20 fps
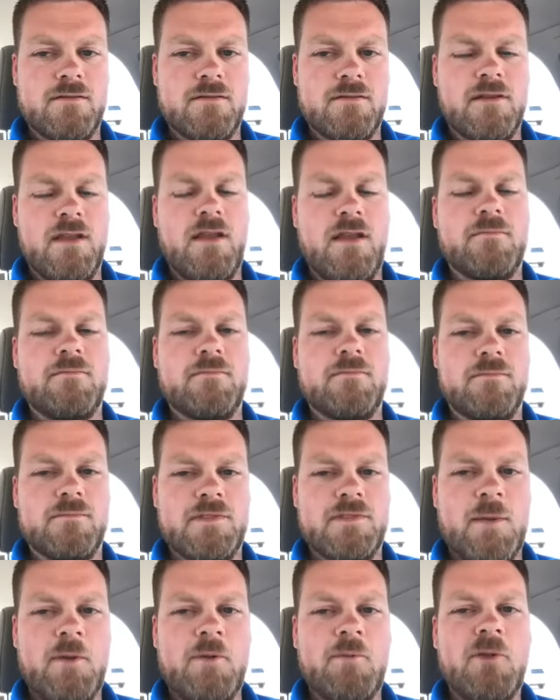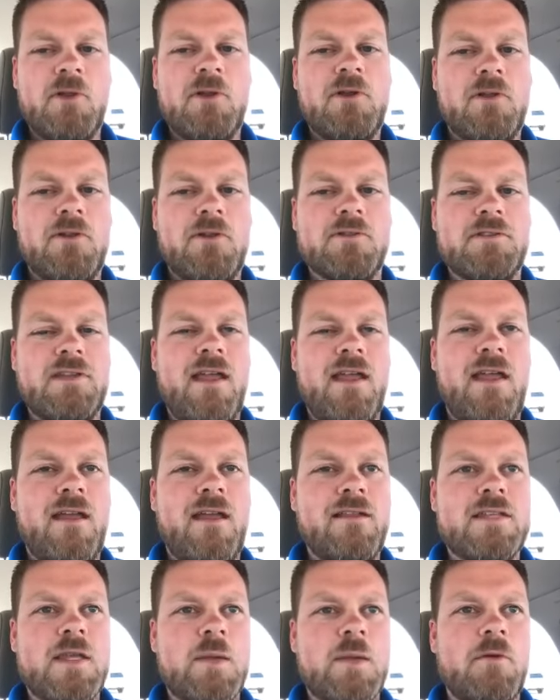Yep. Some of them look a little
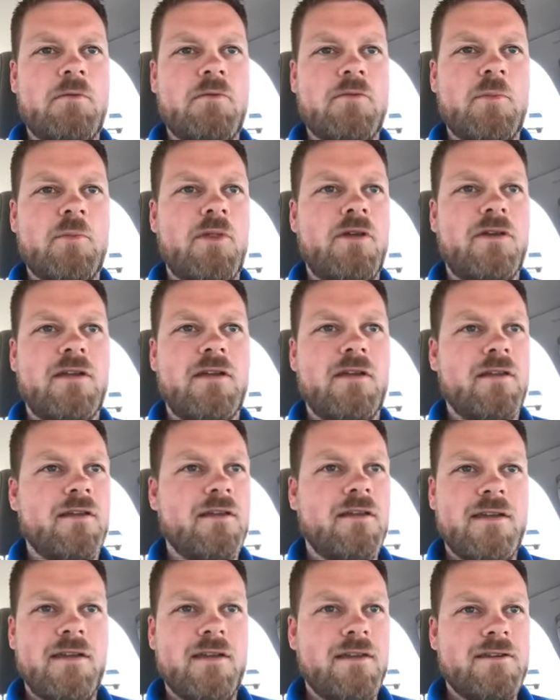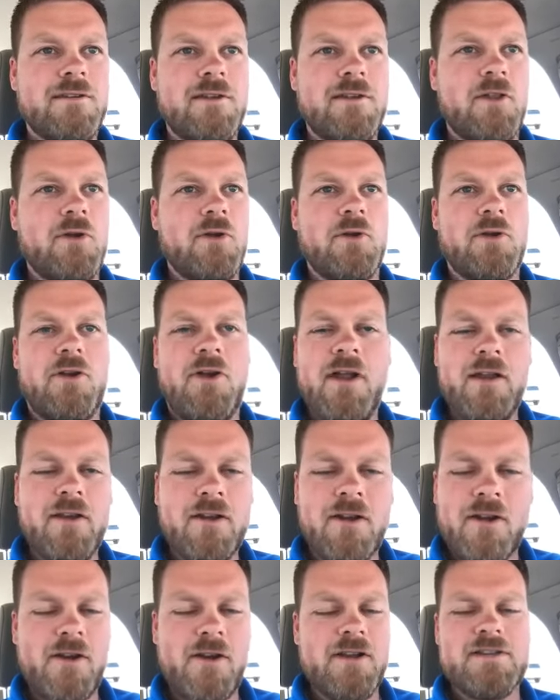tan. Some of them look a little
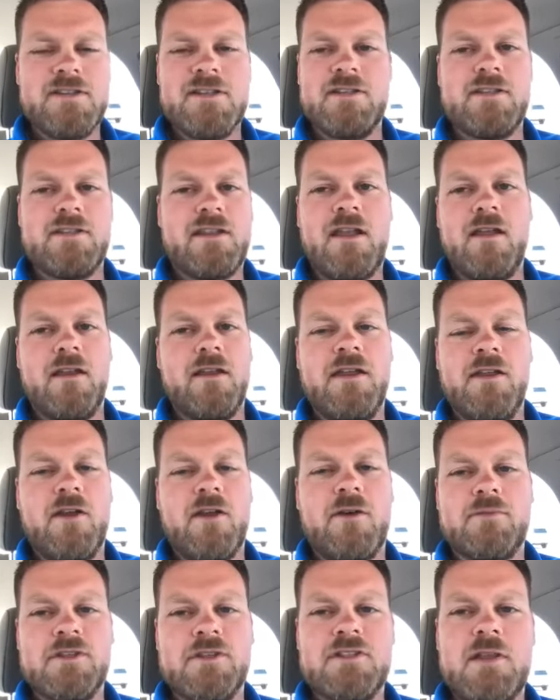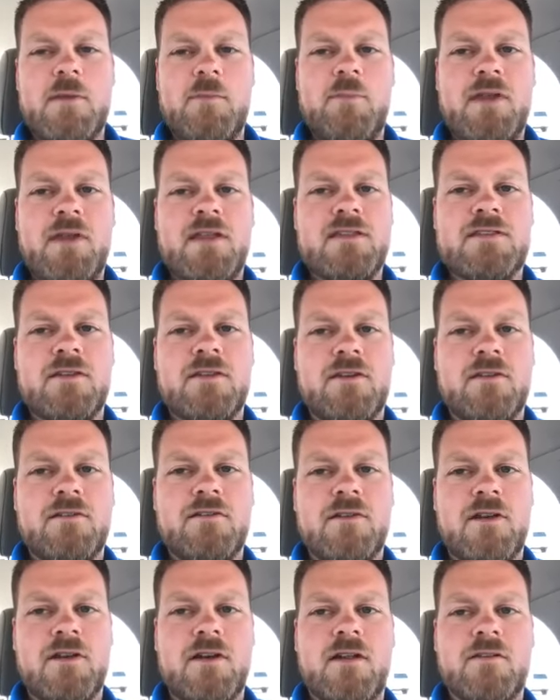greener. It just, you know, just depends
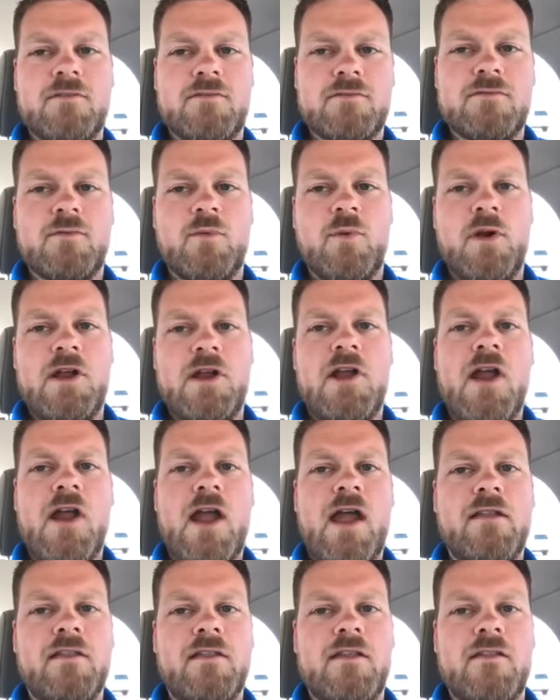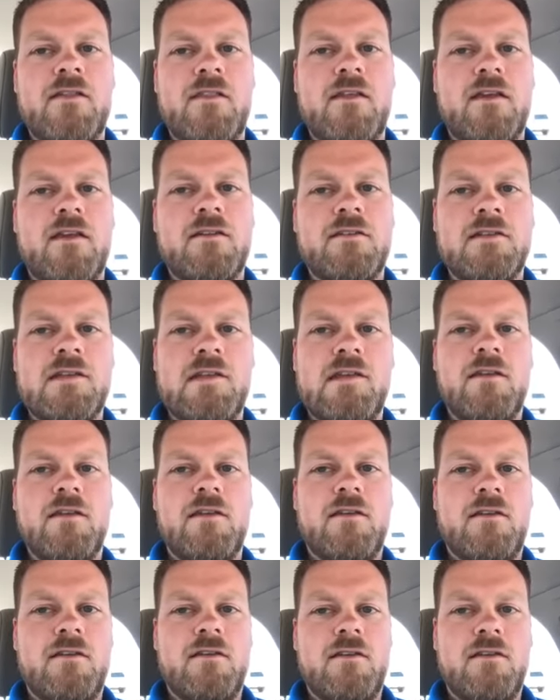on where you're at in the
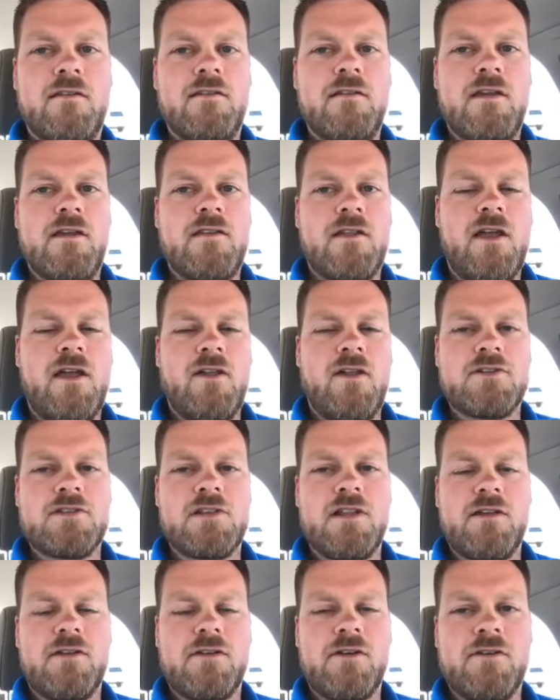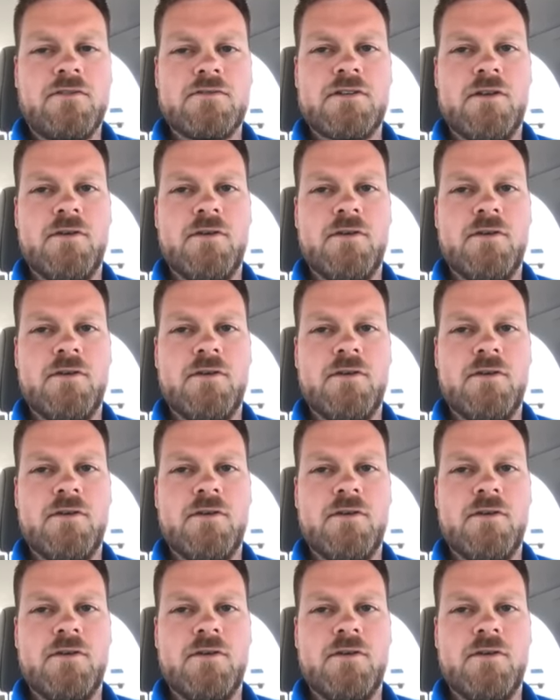color selector.